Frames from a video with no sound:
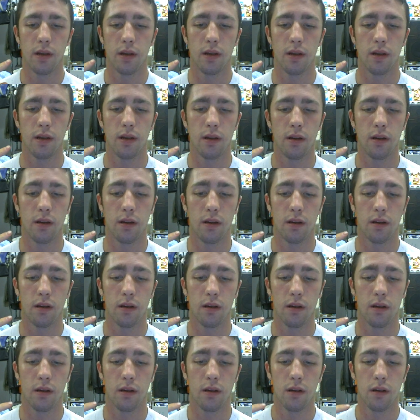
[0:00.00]

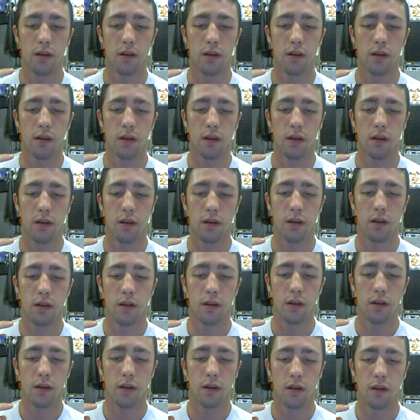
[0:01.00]

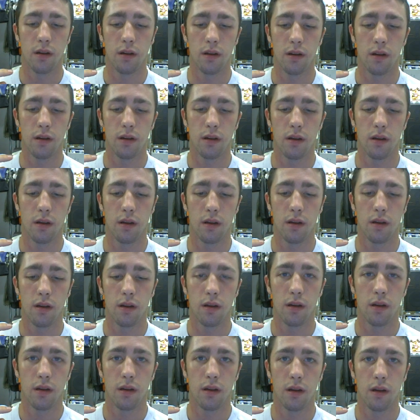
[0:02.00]

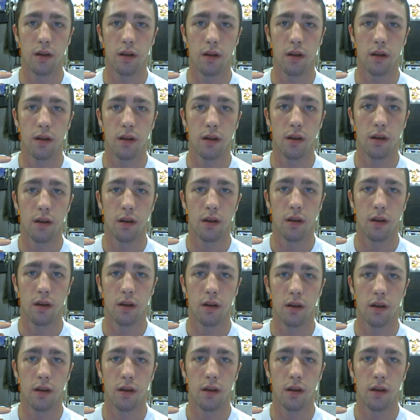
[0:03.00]
No one is speaking in this clip.